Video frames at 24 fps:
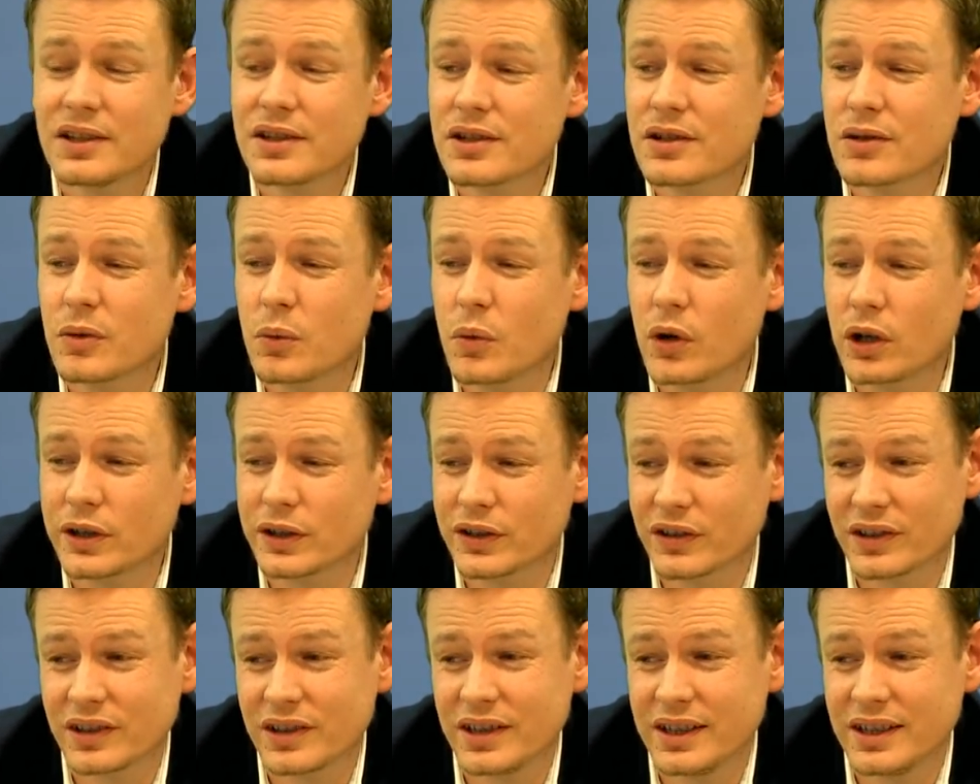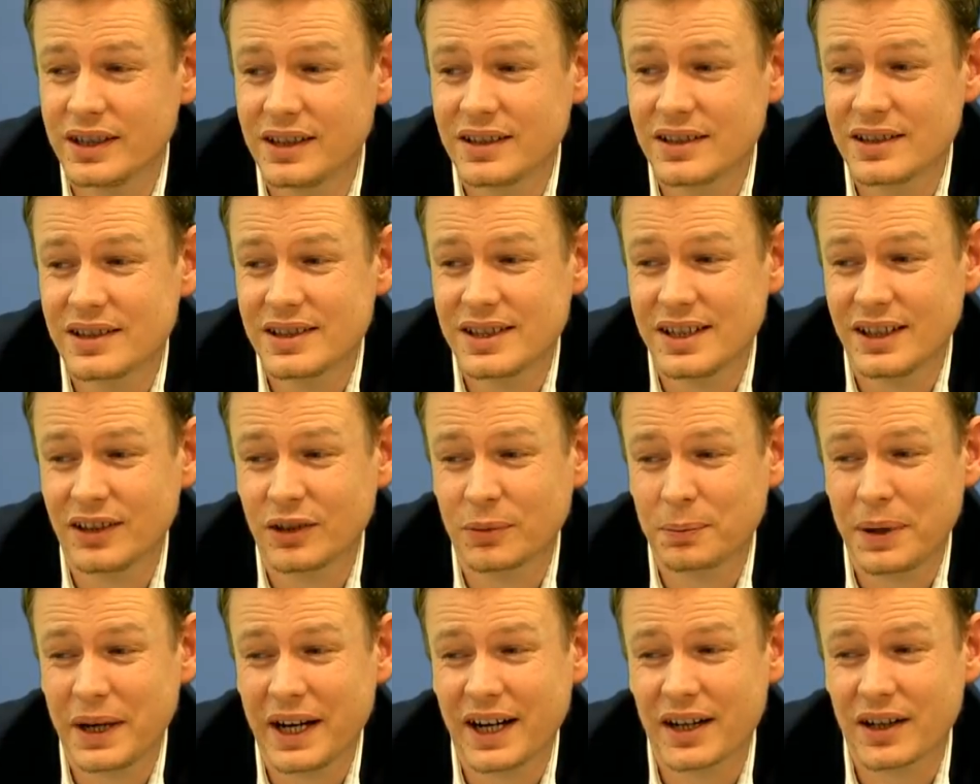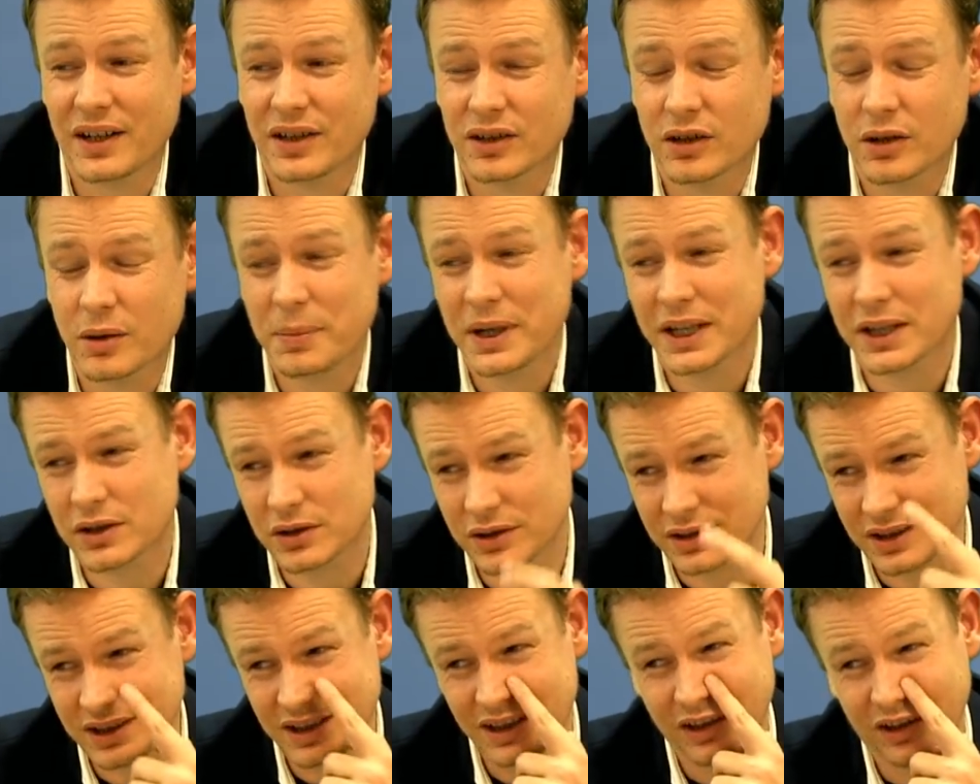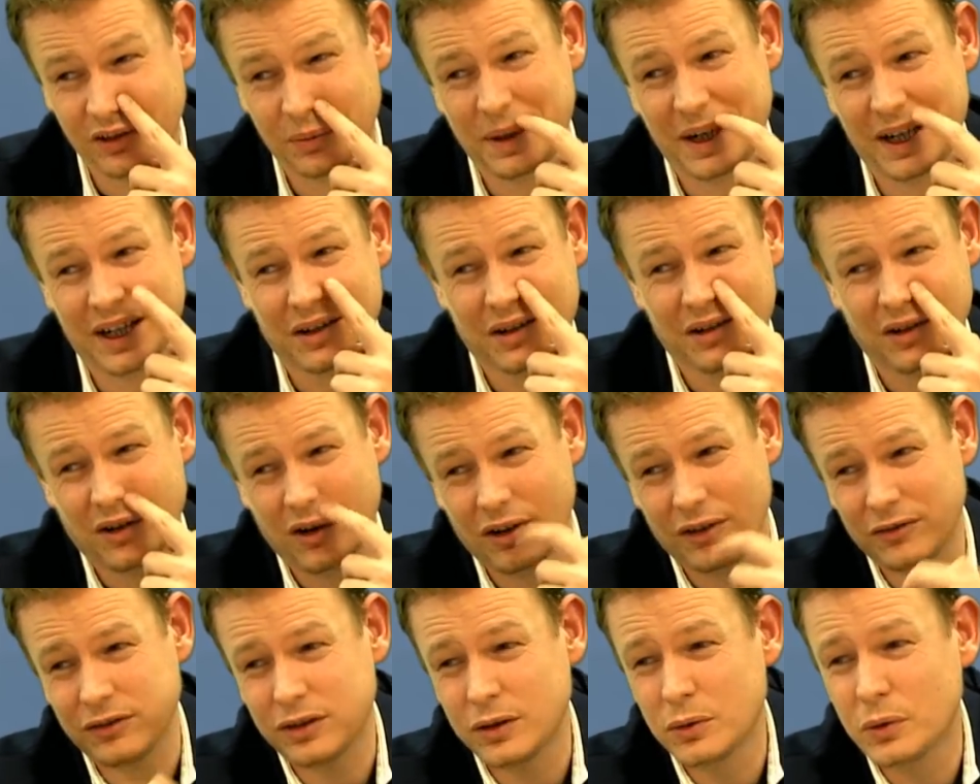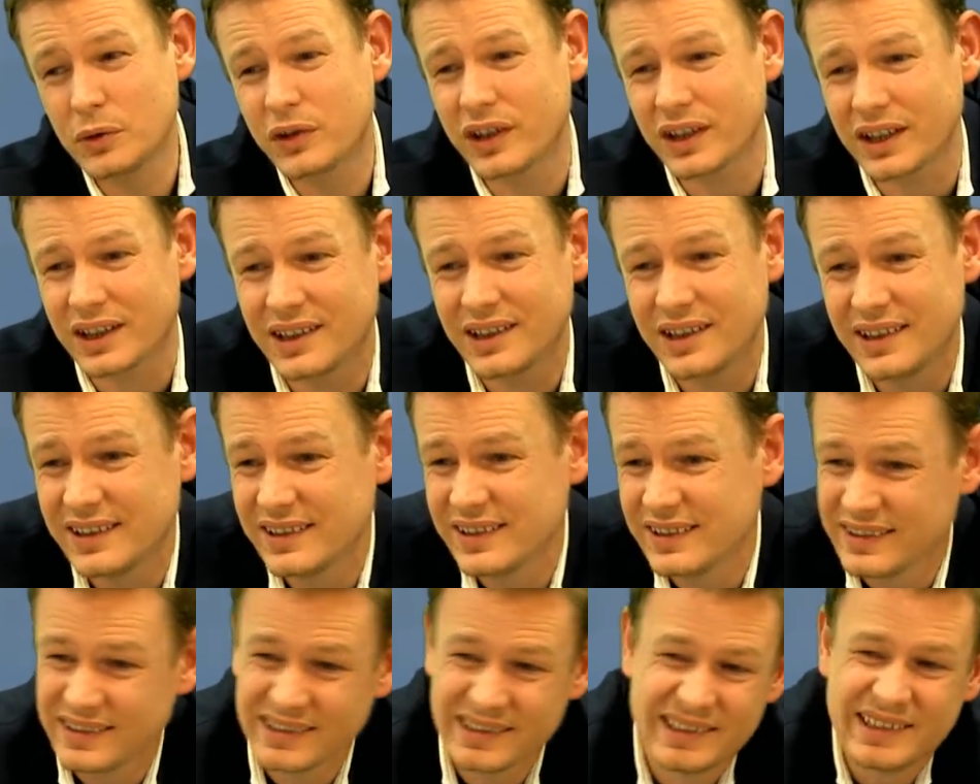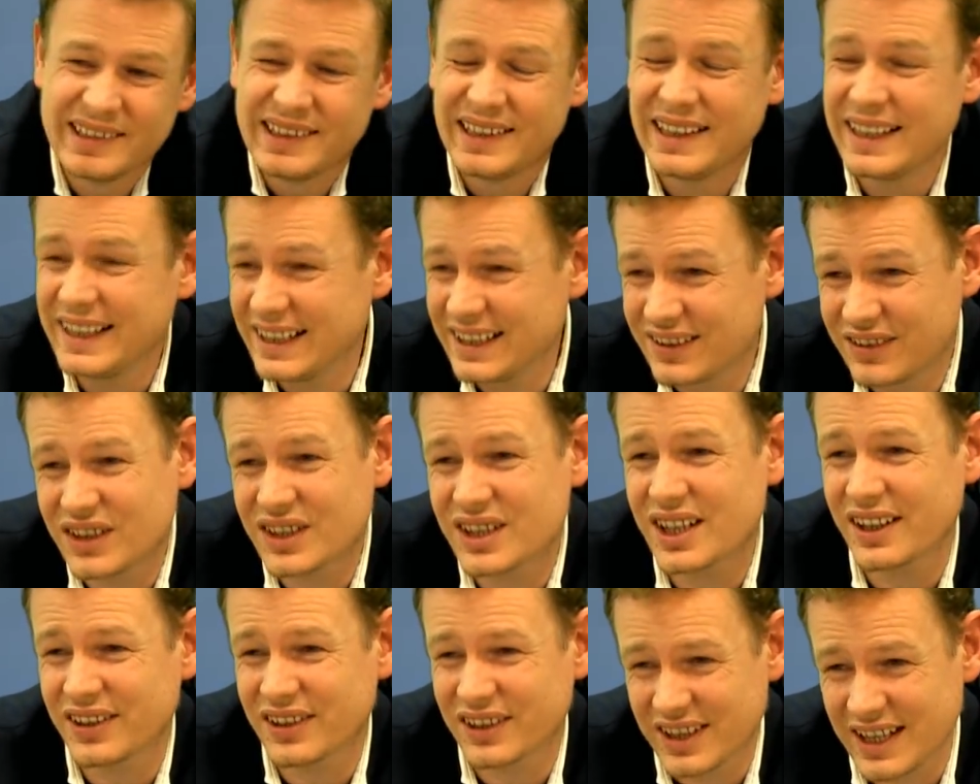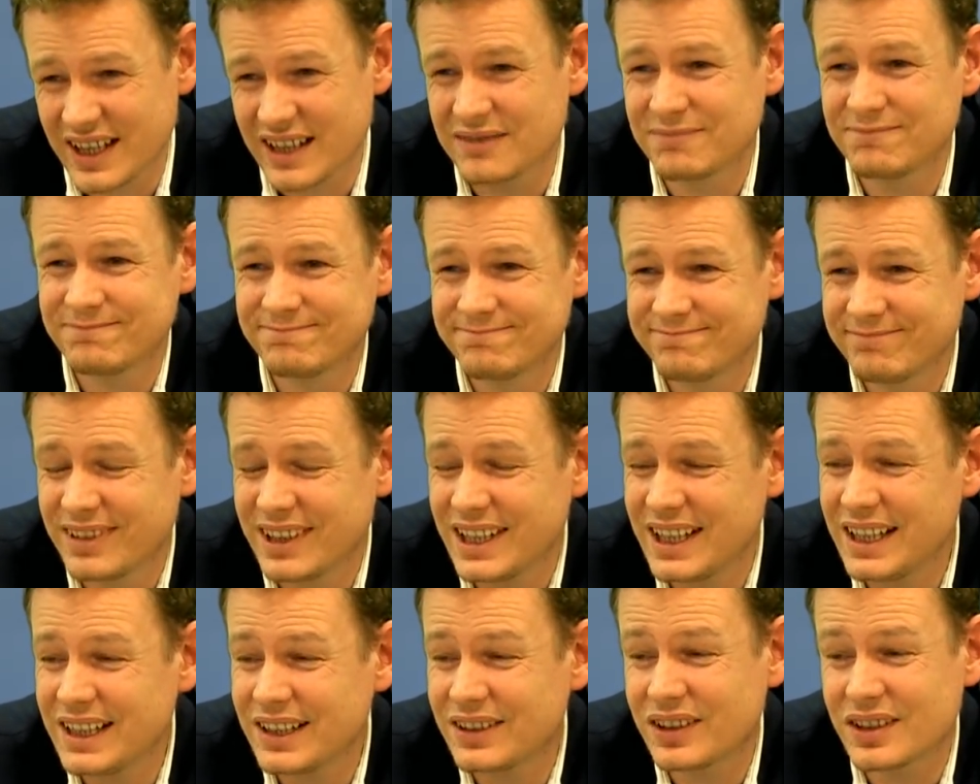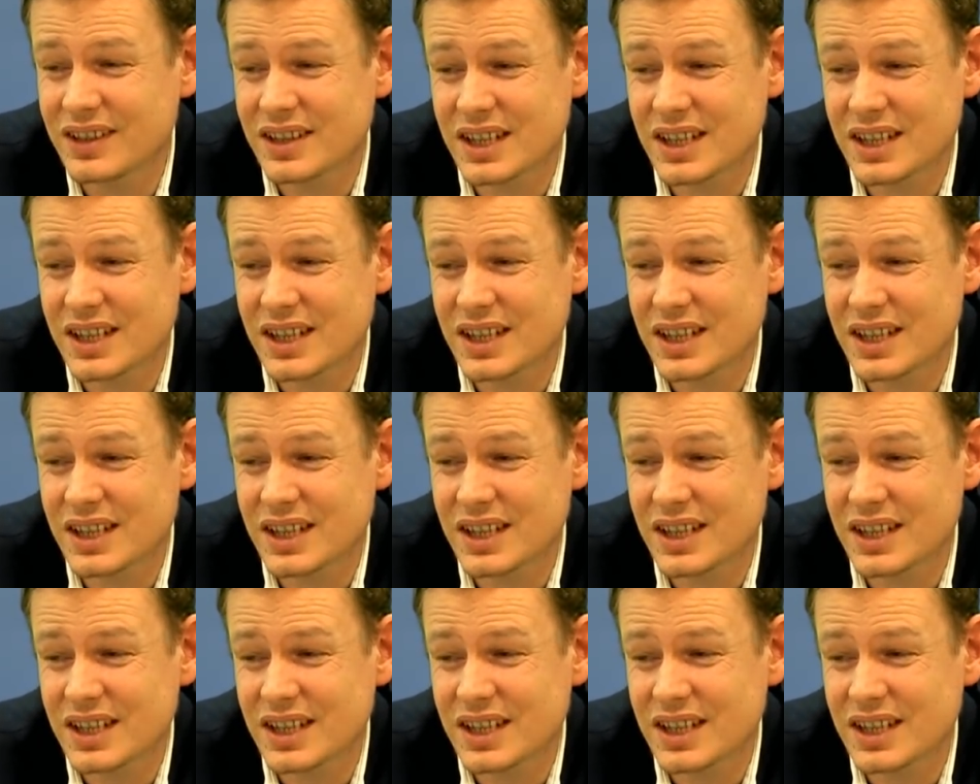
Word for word: towards the despair, compared to the despair of losing. It's just, yeah, it's a